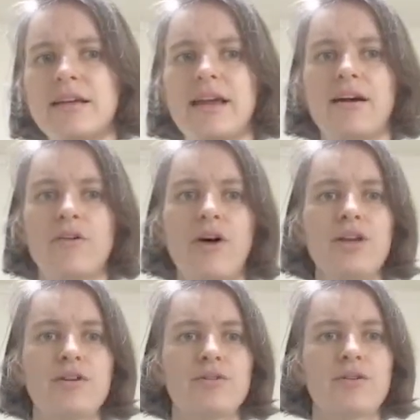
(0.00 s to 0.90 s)
Yeah, or
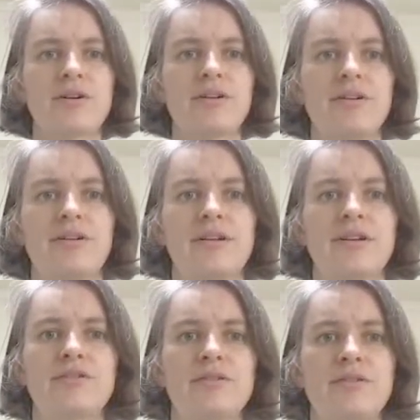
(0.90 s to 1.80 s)
you
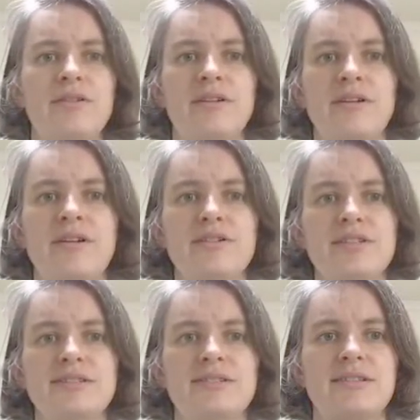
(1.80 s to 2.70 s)

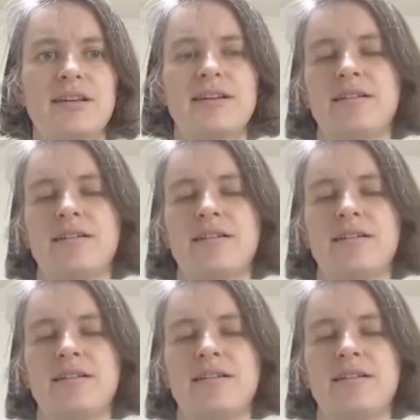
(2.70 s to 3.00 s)
just